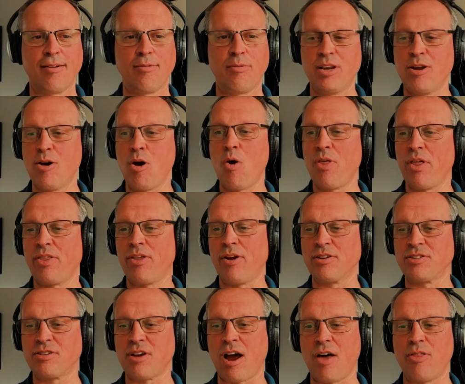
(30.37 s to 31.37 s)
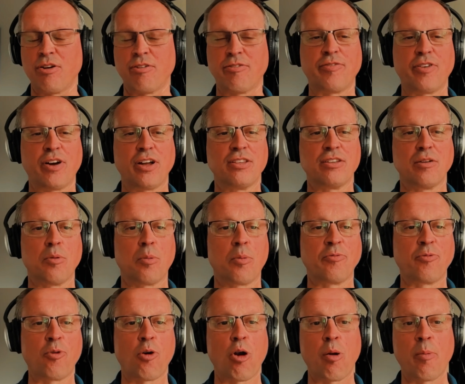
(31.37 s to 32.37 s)
We know that there's other funds that will
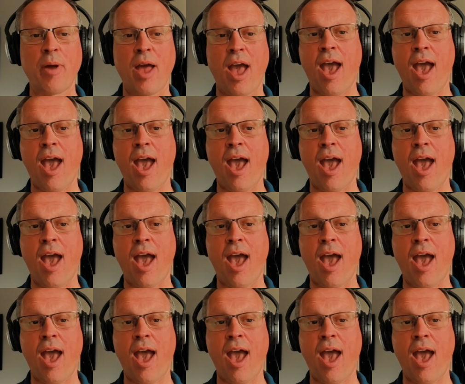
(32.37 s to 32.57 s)
perform,